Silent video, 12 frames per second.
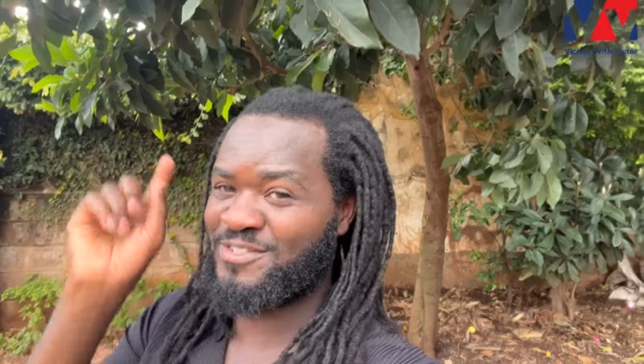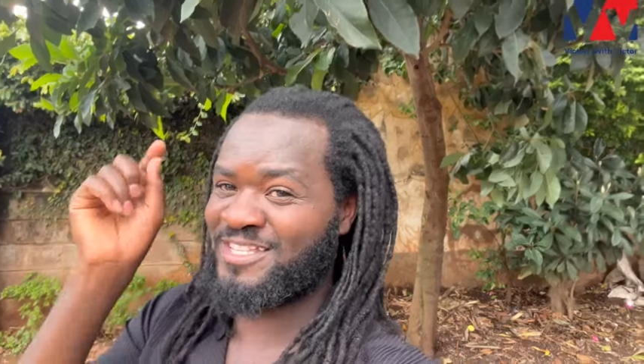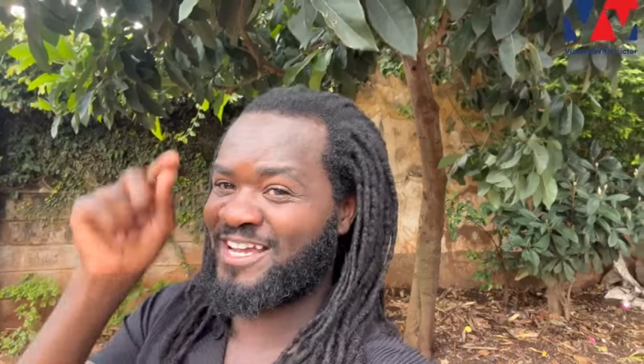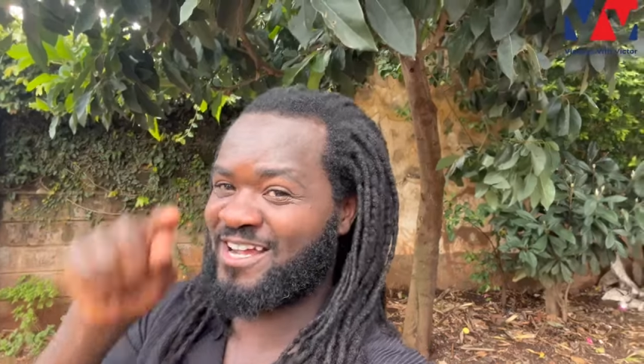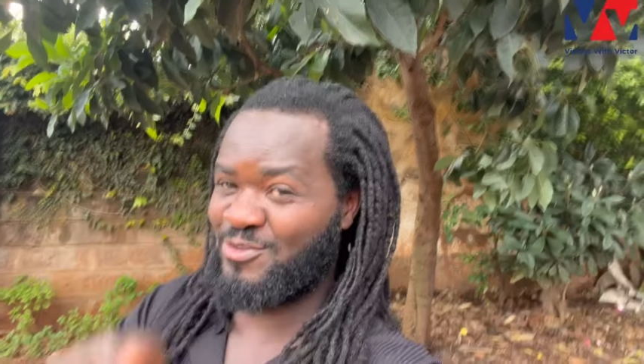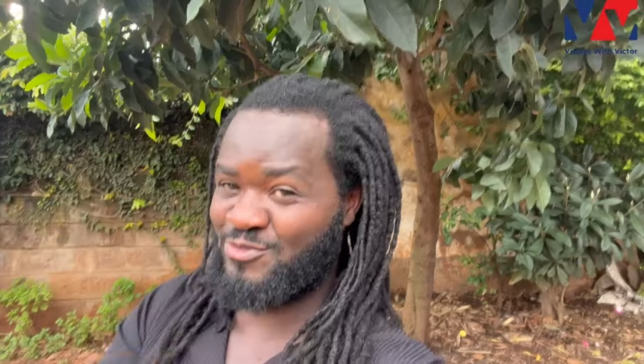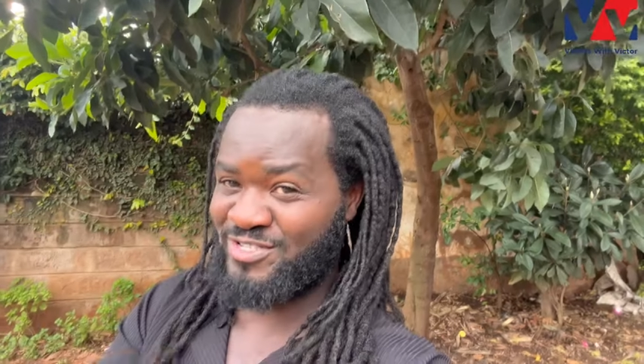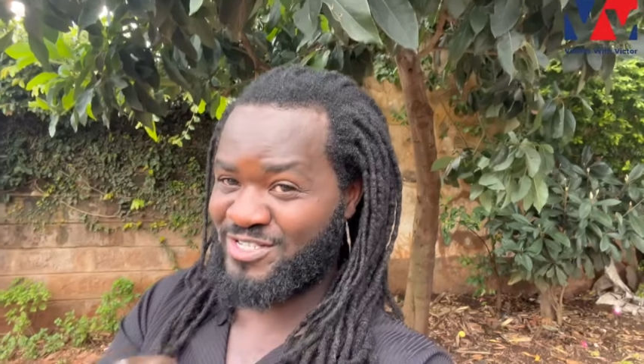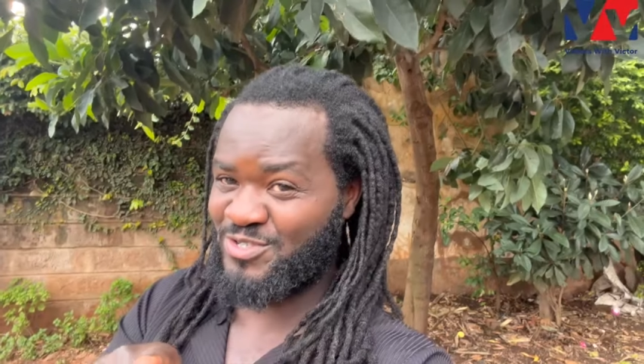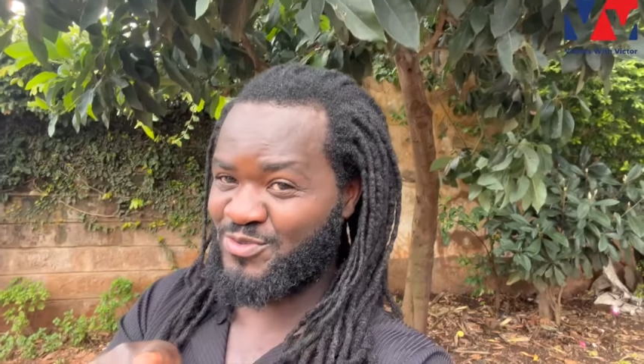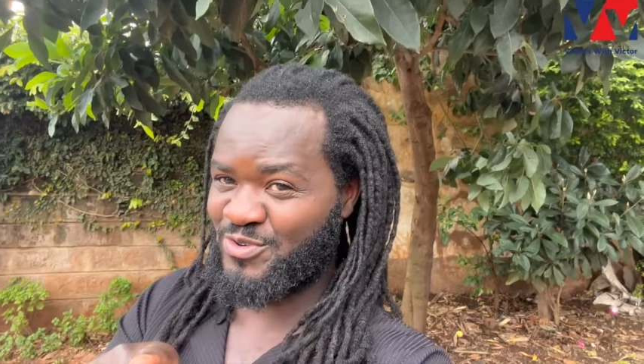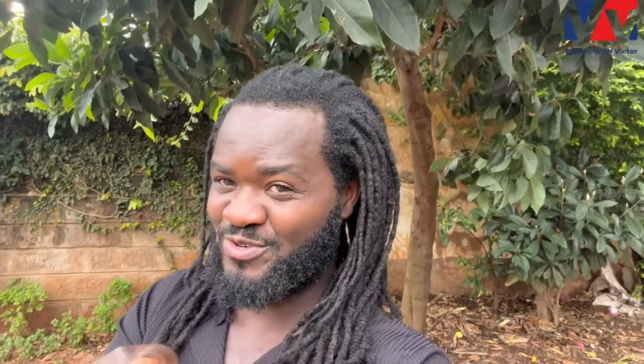the county
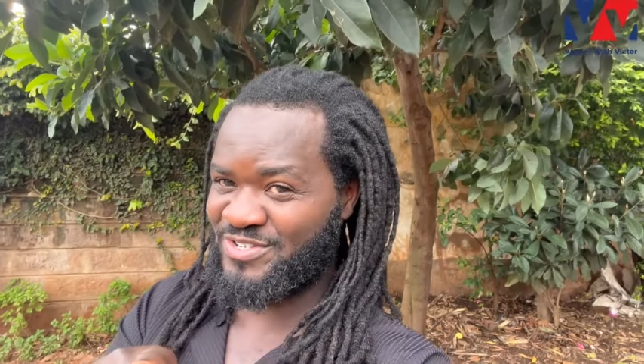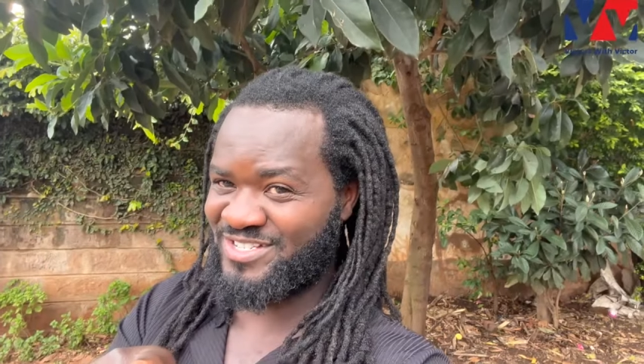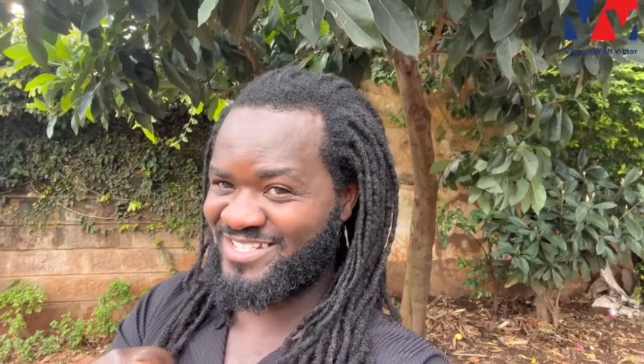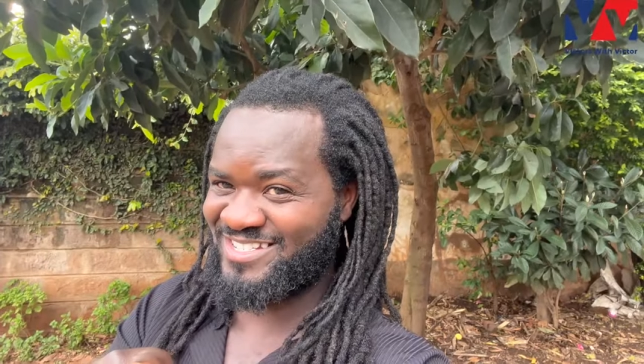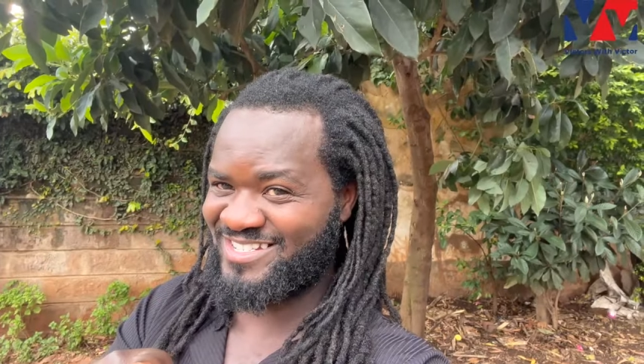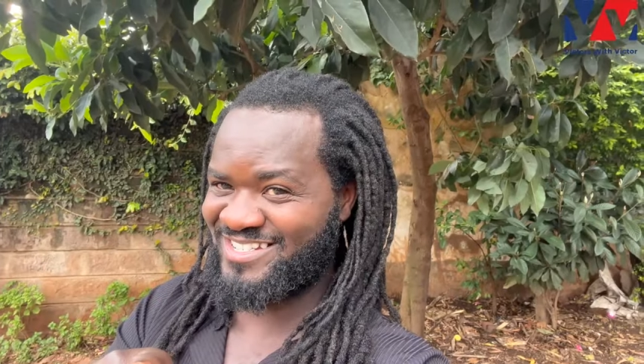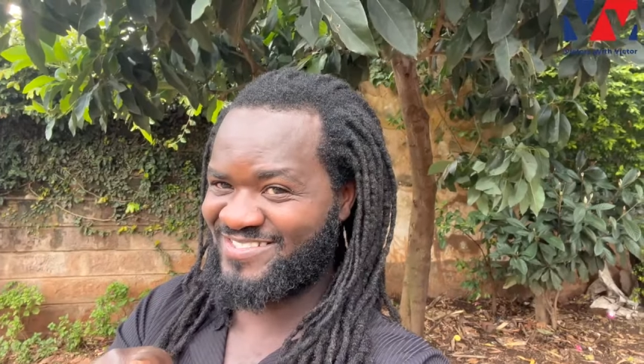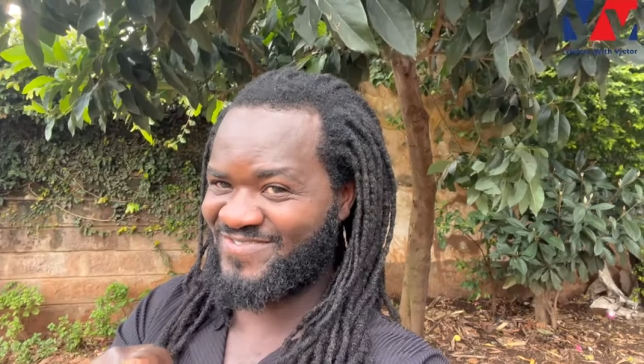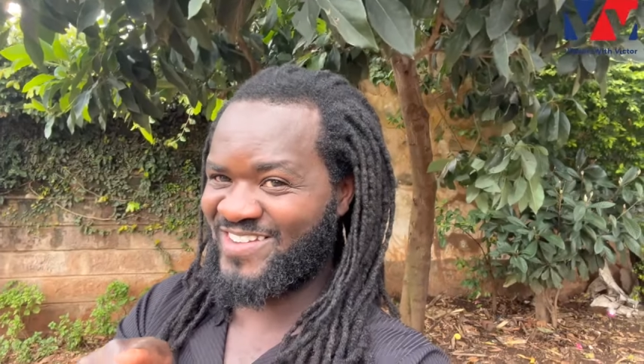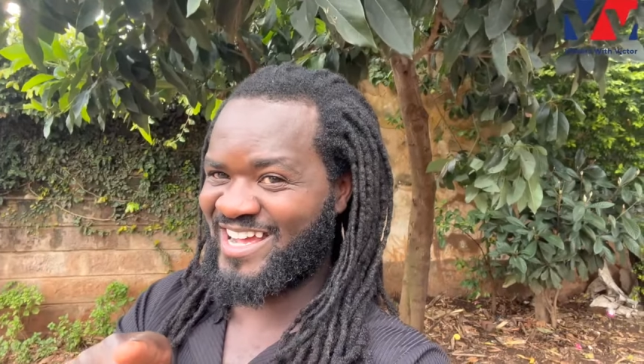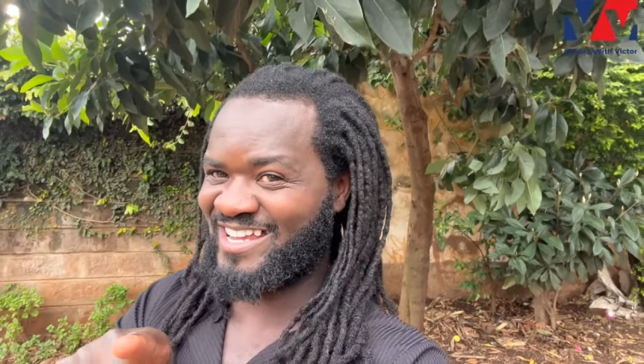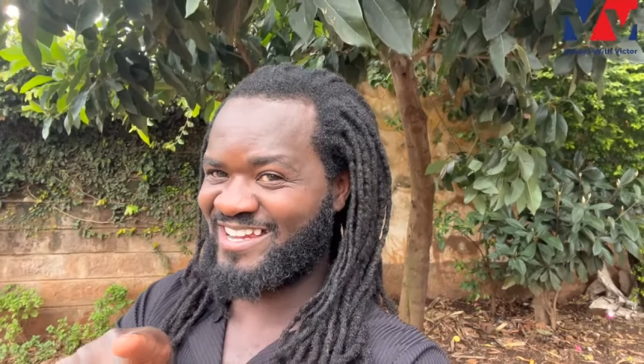tours.
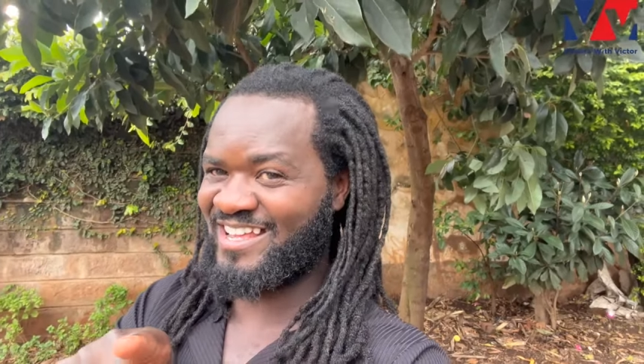Right?